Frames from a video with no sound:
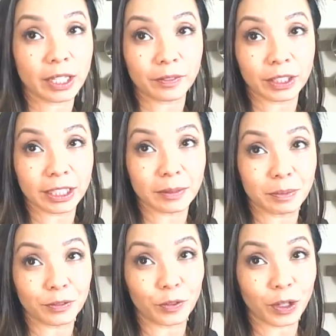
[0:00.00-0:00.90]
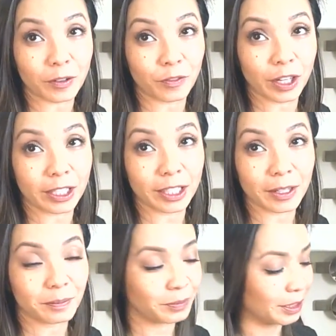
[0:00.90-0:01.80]
everything before I fry it
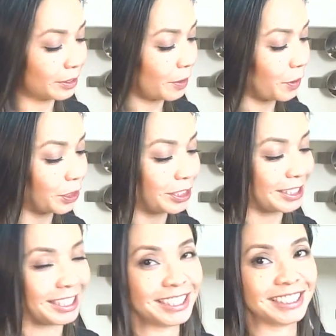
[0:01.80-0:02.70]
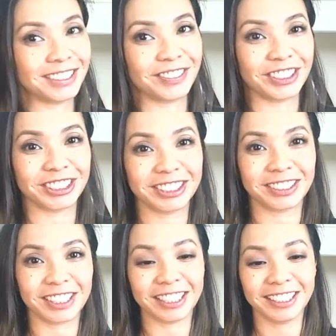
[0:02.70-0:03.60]
up, but I want you to taste it first, okay?